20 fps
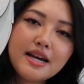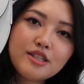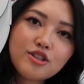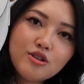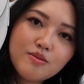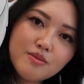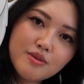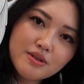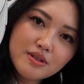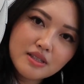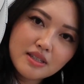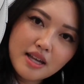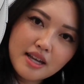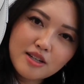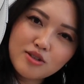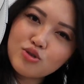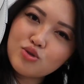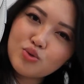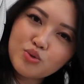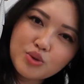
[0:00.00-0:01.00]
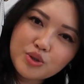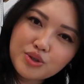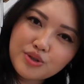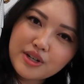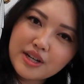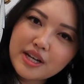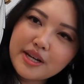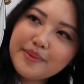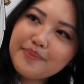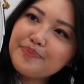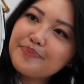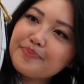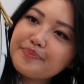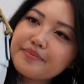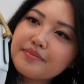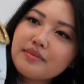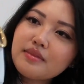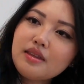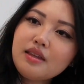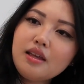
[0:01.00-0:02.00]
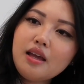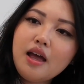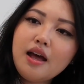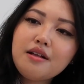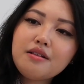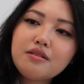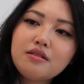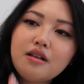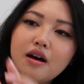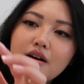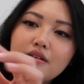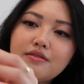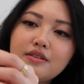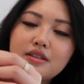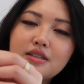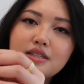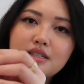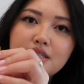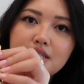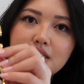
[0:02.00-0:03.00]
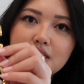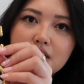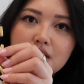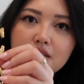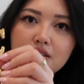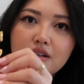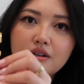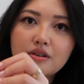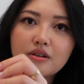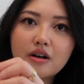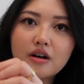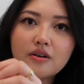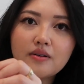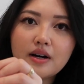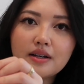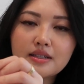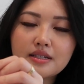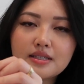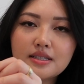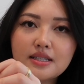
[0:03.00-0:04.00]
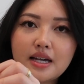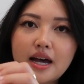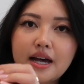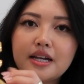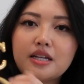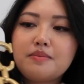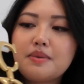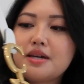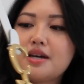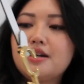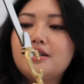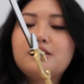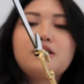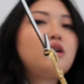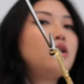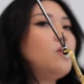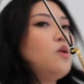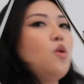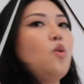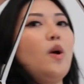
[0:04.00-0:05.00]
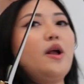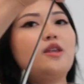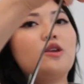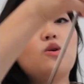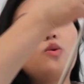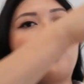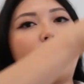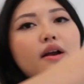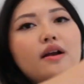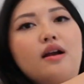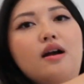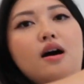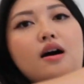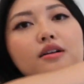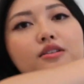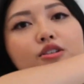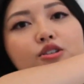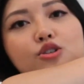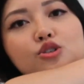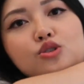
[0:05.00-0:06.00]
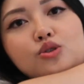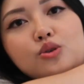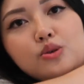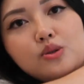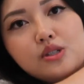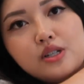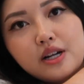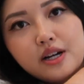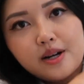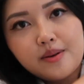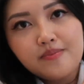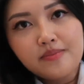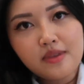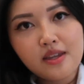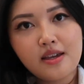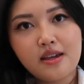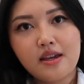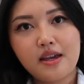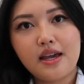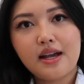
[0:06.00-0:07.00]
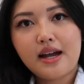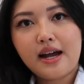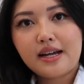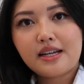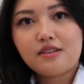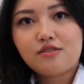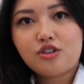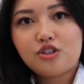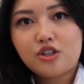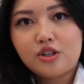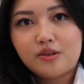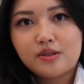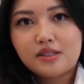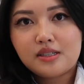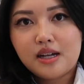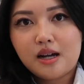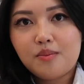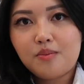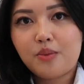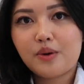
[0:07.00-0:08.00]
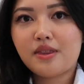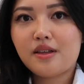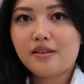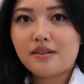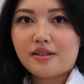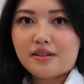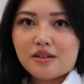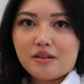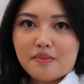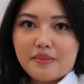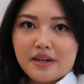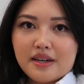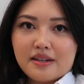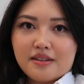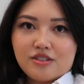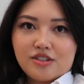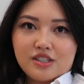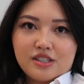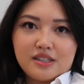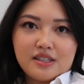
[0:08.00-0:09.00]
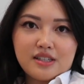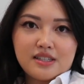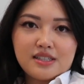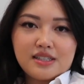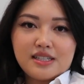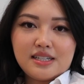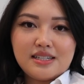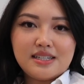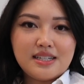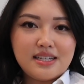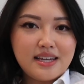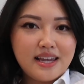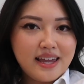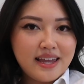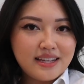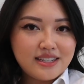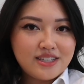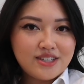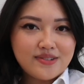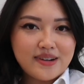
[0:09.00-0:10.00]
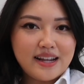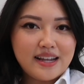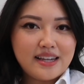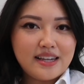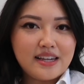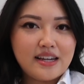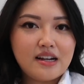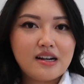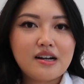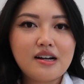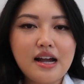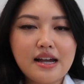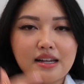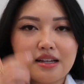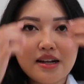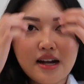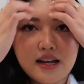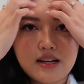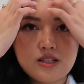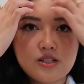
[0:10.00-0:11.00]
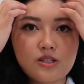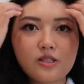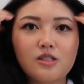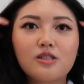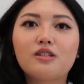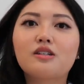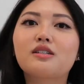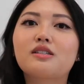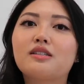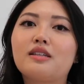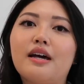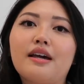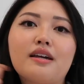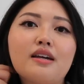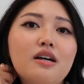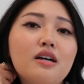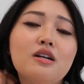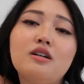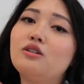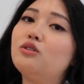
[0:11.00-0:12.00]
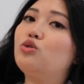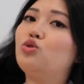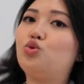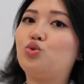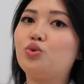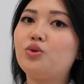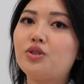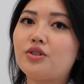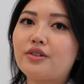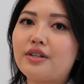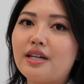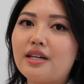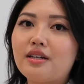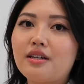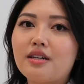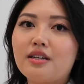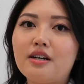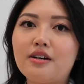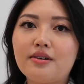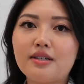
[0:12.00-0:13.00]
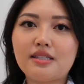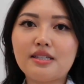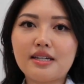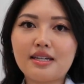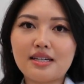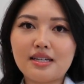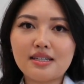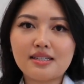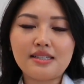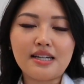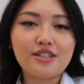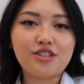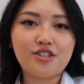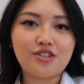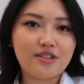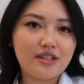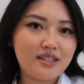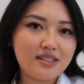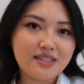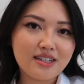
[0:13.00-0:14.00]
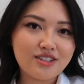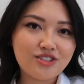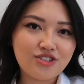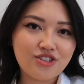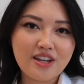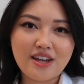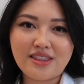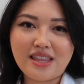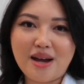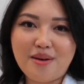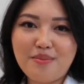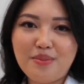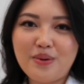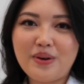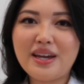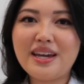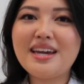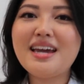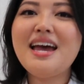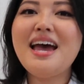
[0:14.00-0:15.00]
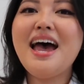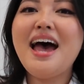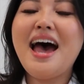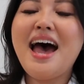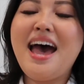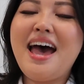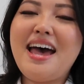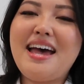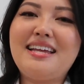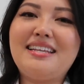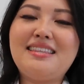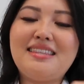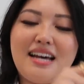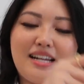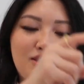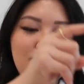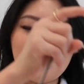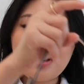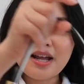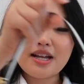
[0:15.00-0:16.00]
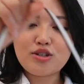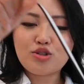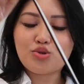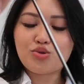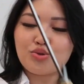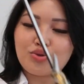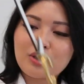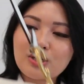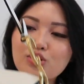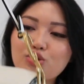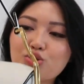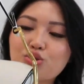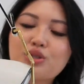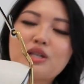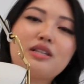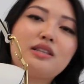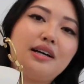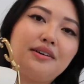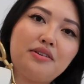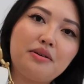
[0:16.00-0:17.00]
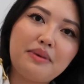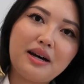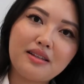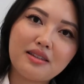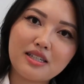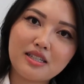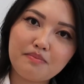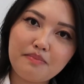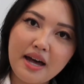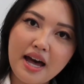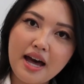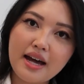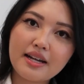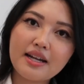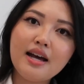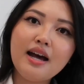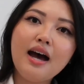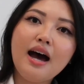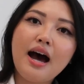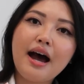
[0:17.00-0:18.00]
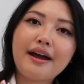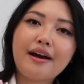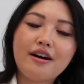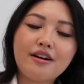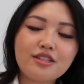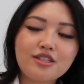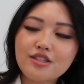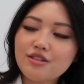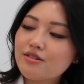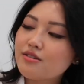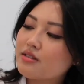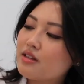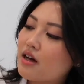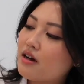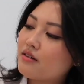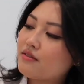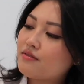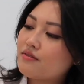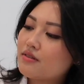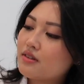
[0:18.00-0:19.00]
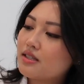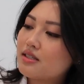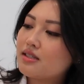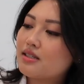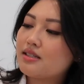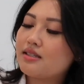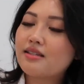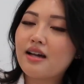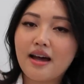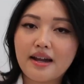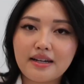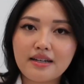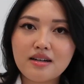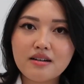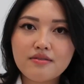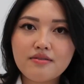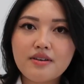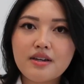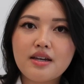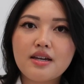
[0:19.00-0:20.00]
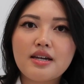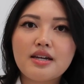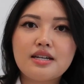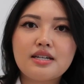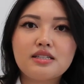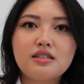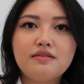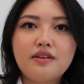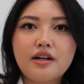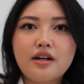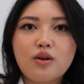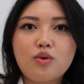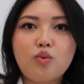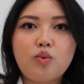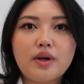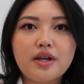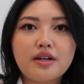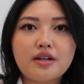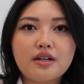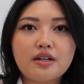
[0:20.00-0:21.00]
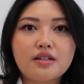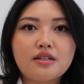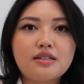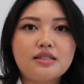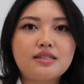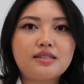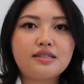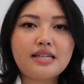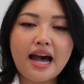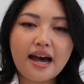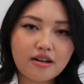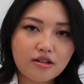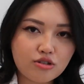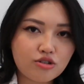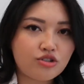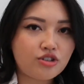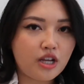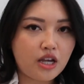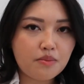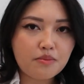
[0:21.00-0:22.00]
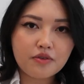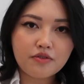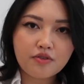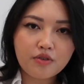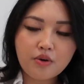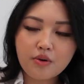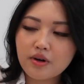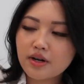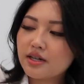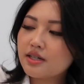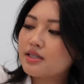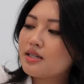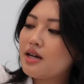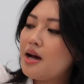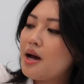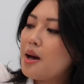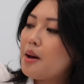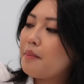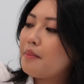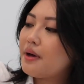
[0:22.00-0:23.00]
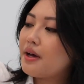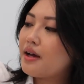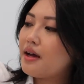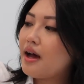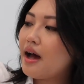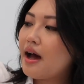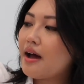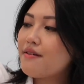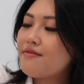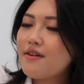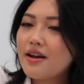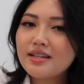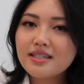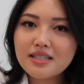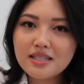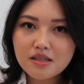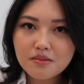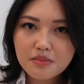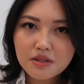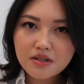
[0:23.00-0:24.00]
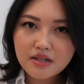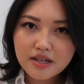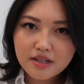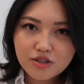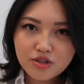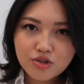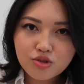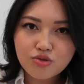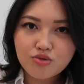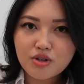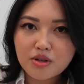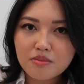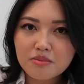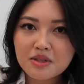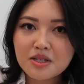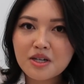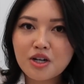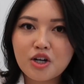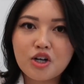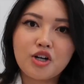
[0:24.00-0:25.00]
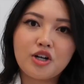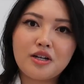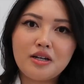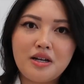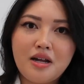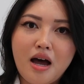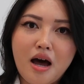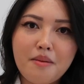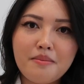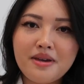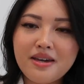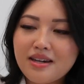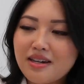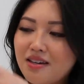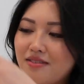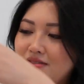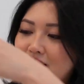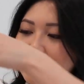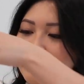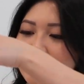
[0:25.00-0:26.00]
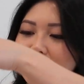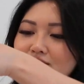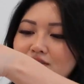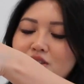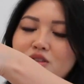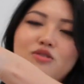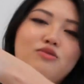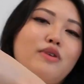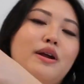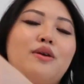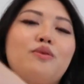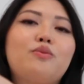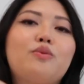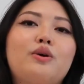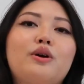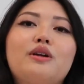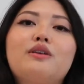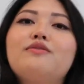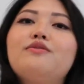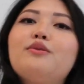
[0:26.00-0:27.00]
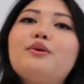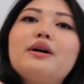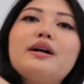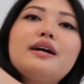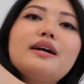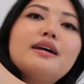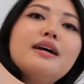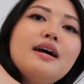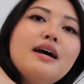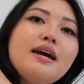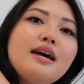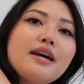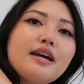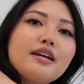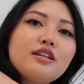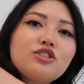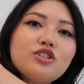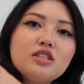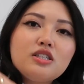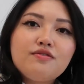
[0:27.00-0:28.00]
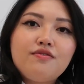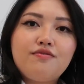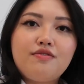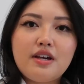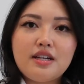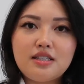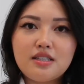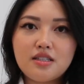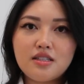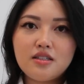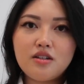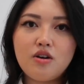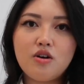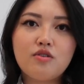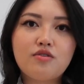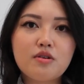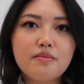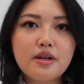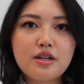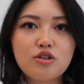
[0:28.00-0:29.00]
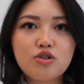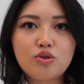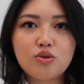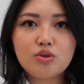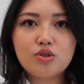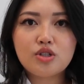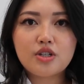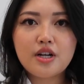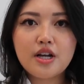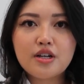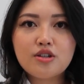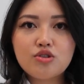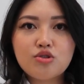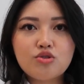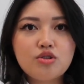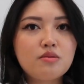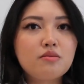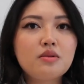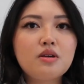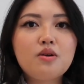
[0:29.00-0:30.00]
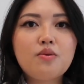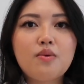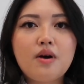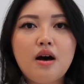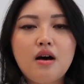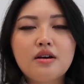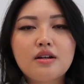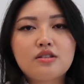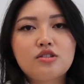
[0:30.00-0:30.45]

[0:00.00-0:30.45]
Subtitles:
it's almost like jewelry. I love the CD logo on the side because when you wear it on your shoulder, it kind of shows up with a little bit, just the CD hint right here, and it kind of just looks like jewelry. You know, it's like an accessory essentially at that point, and that's what I truly love about this bag. I also love the design of it. It is a very weird saddle shape, of course, but I find it to be extremely ergonomic, if that's even the right word for it. It just fits over my shoulder extremely well.